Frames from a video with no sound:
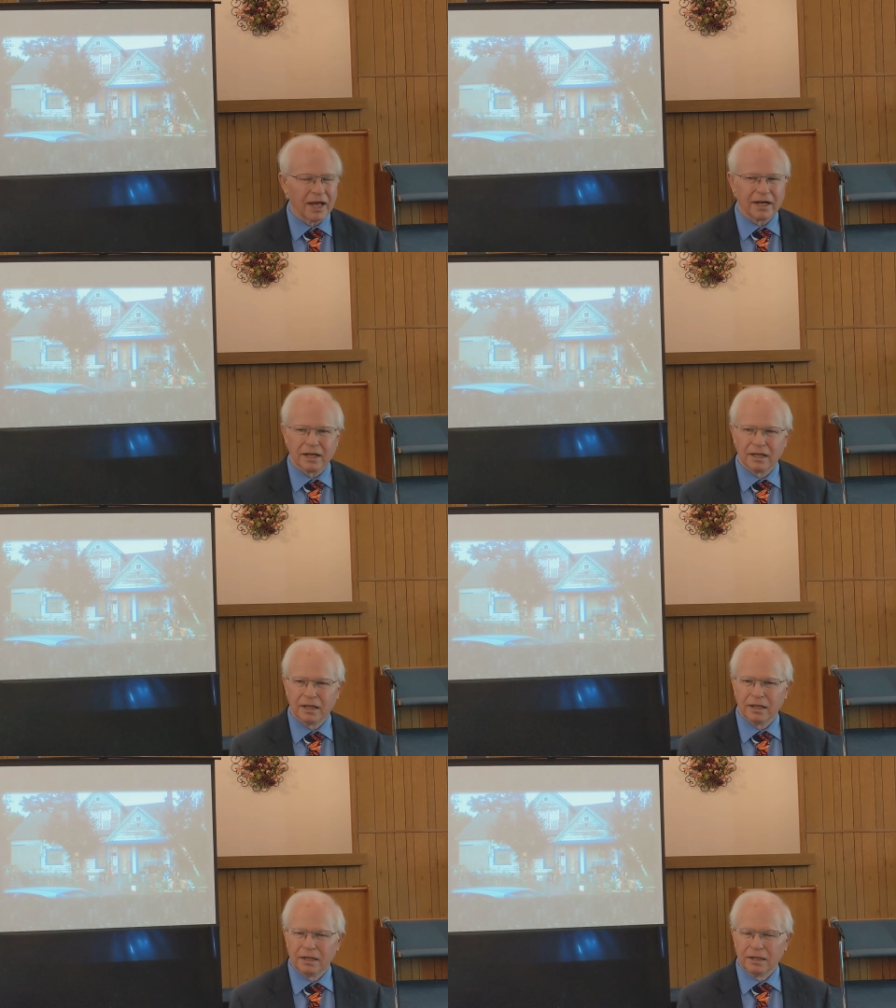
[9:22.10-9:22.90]
that
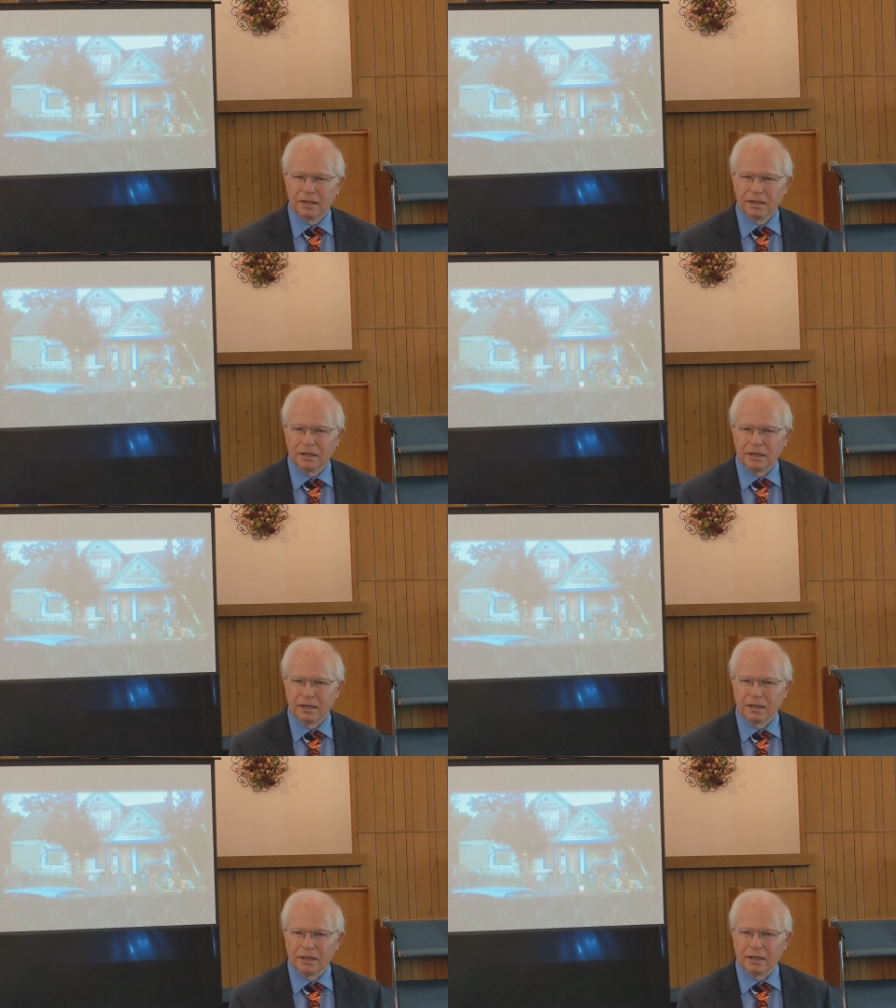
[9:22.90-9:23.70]

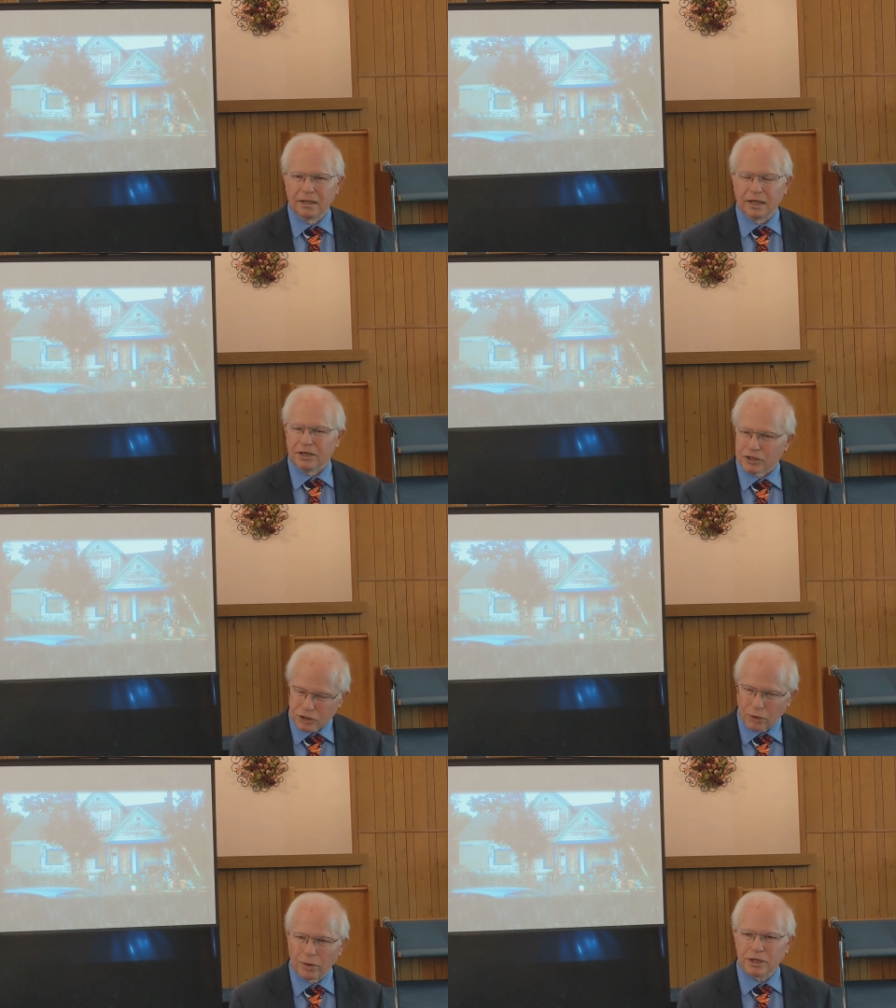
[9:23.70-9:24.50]
in
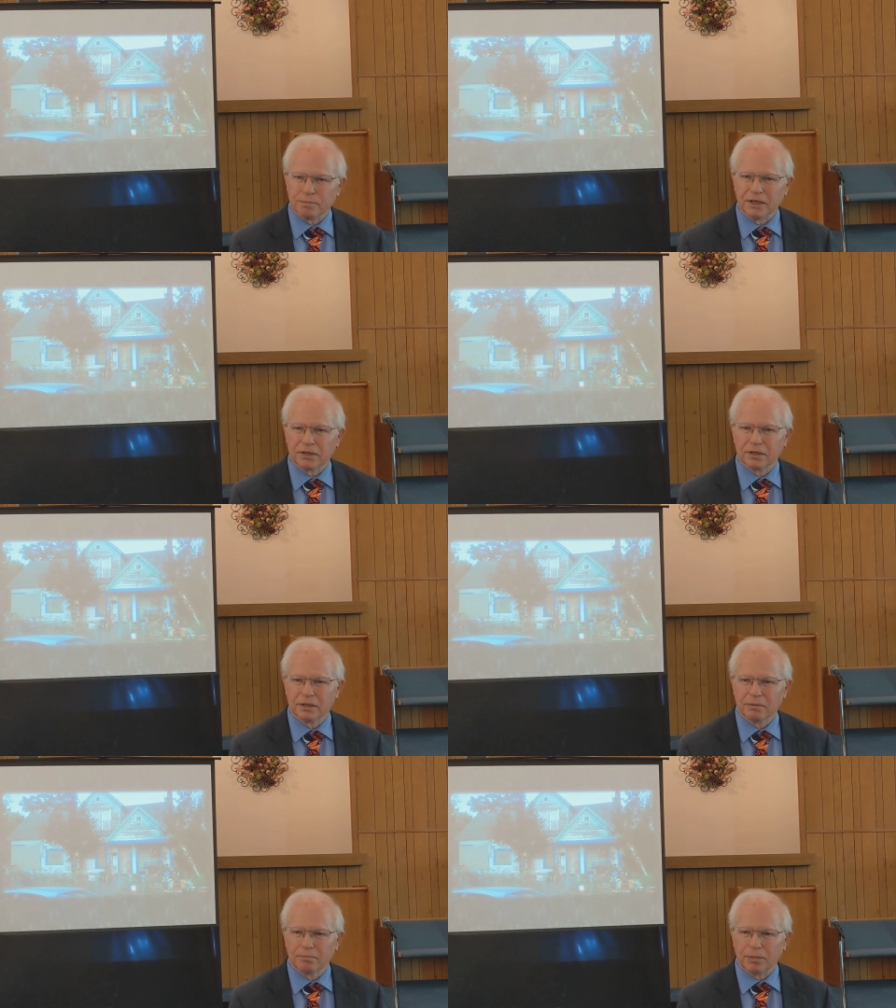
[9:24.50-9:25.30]
discouragement
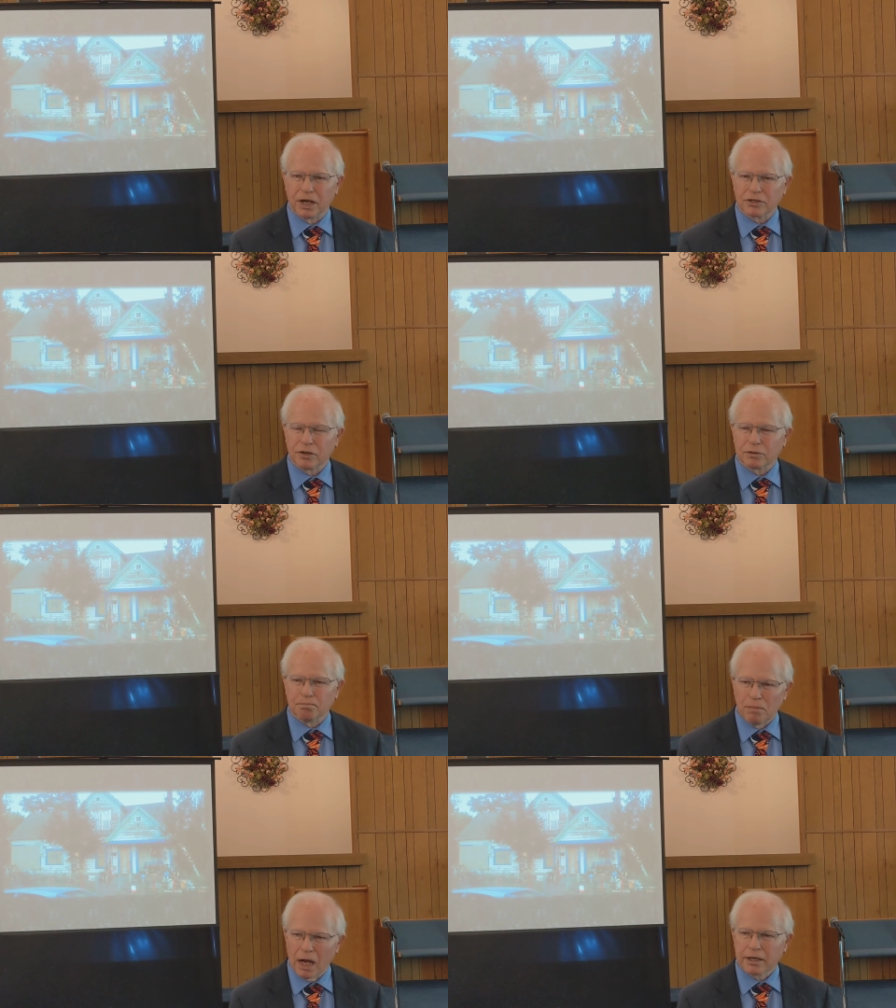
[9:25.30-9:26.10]
because of those
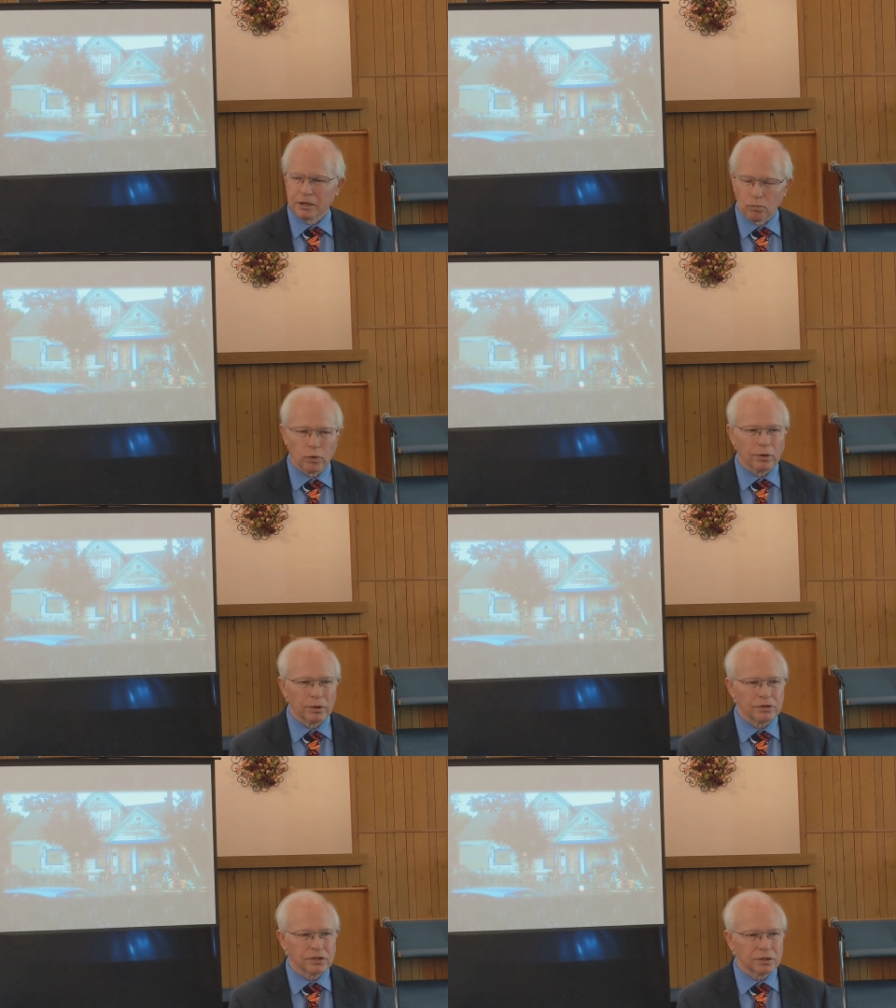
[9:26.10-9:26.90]
mocking
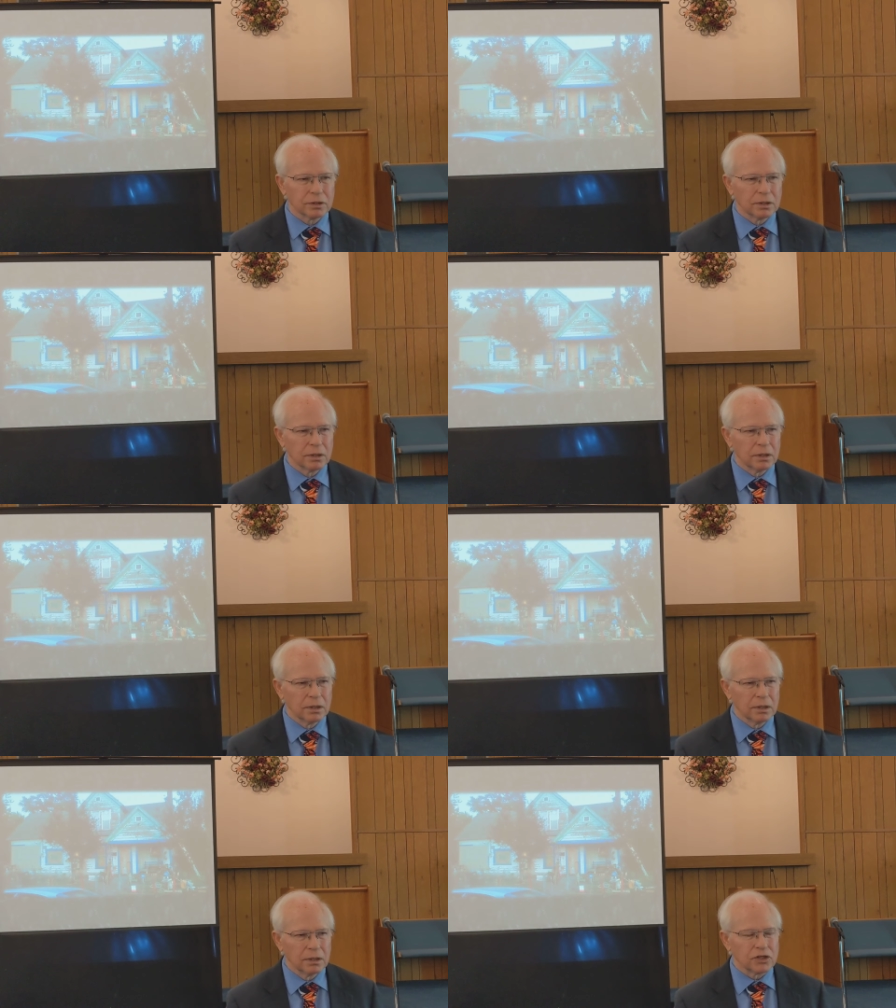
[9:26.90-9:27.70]
words.
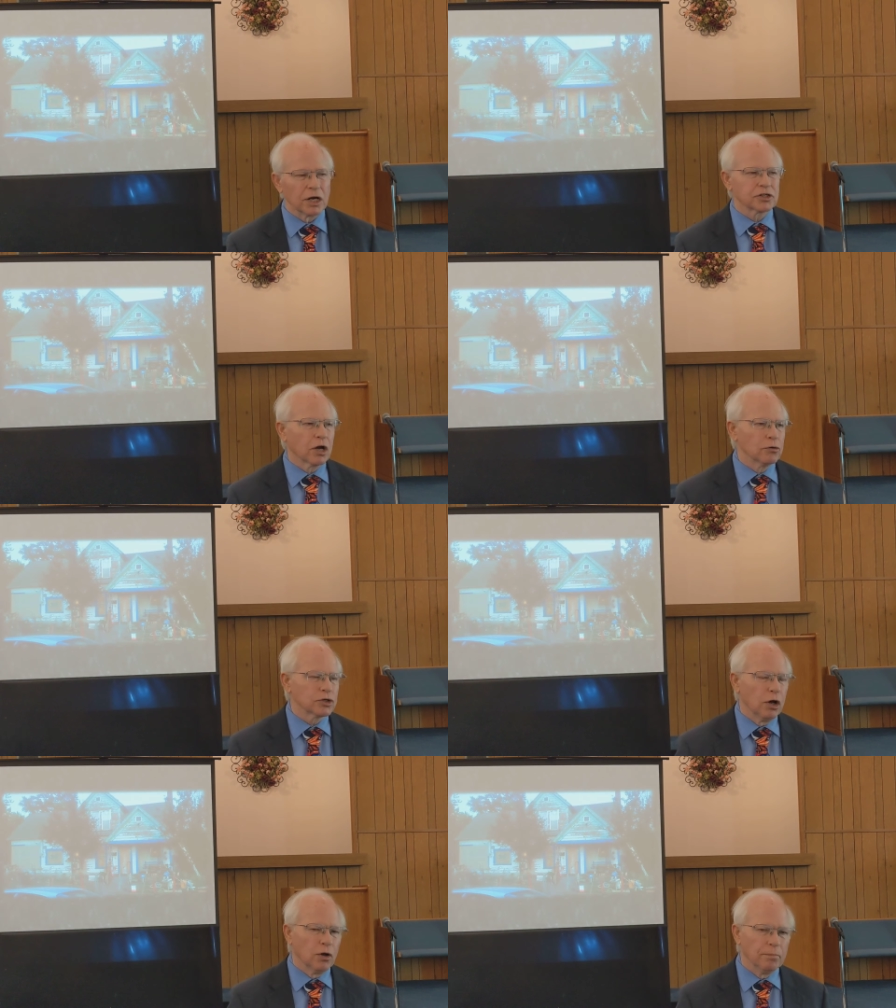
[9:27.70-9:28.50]
Josh
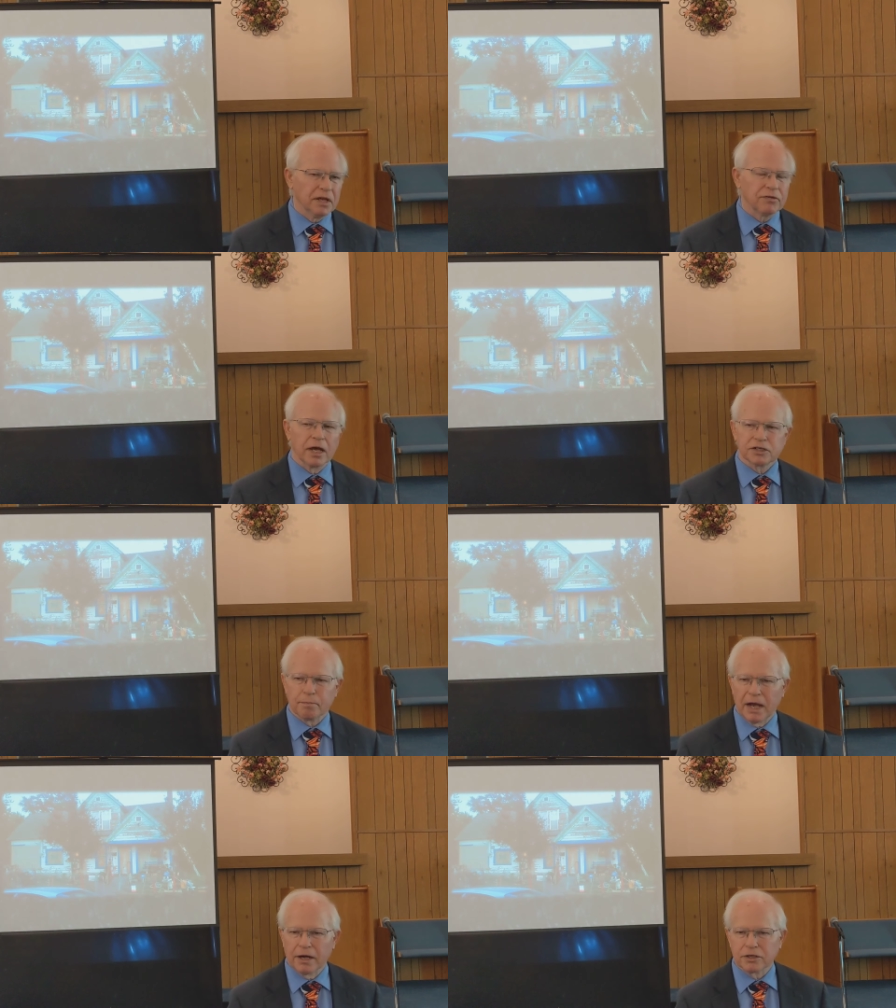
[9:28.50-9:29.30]
goes home. He thinks
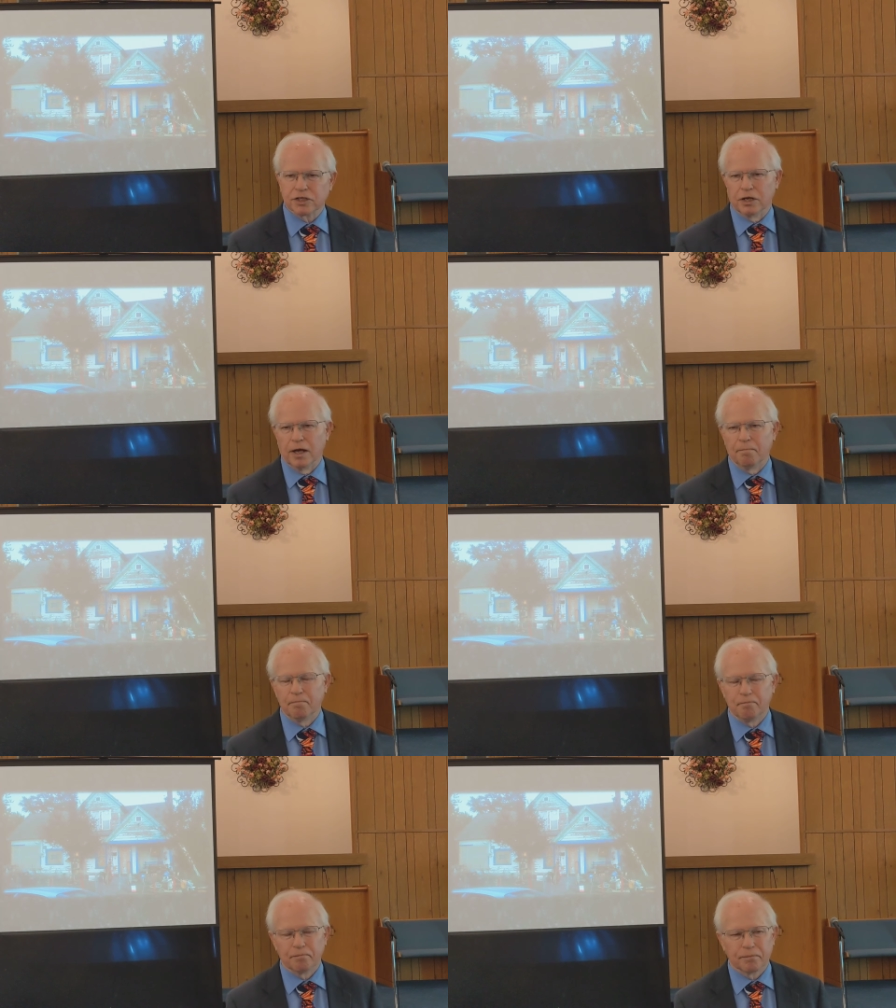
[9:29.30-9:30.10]
about it
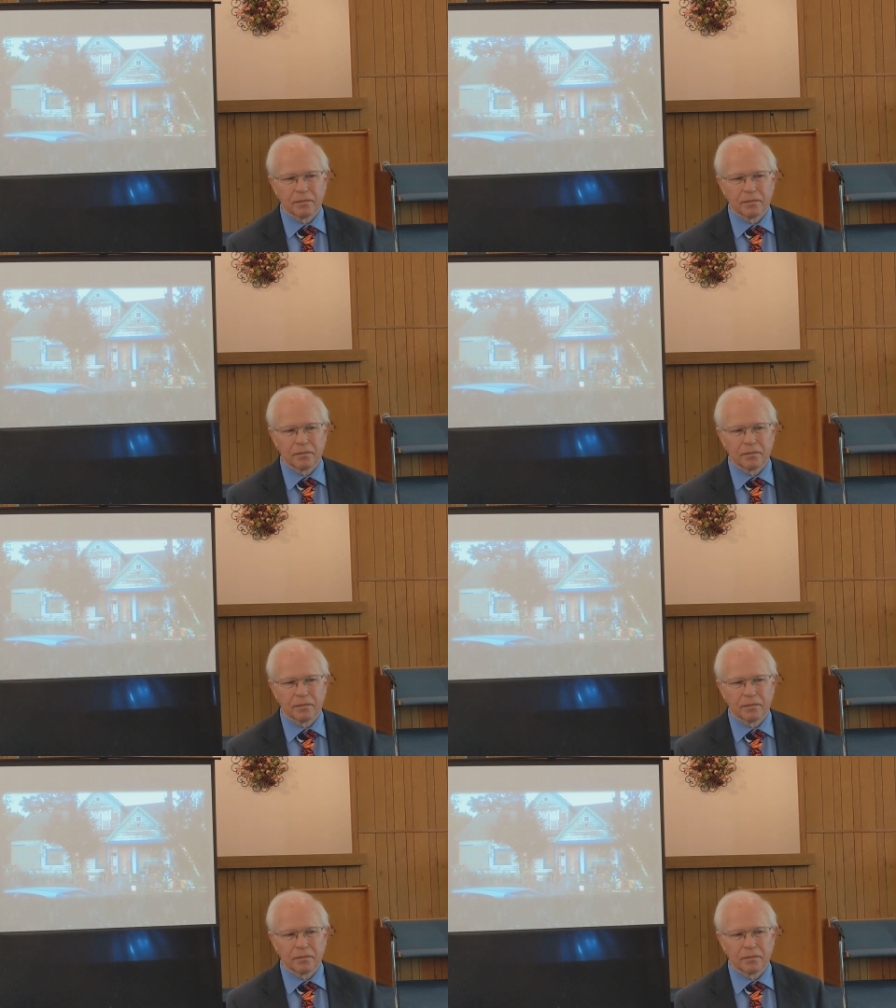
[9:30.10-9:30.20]
some.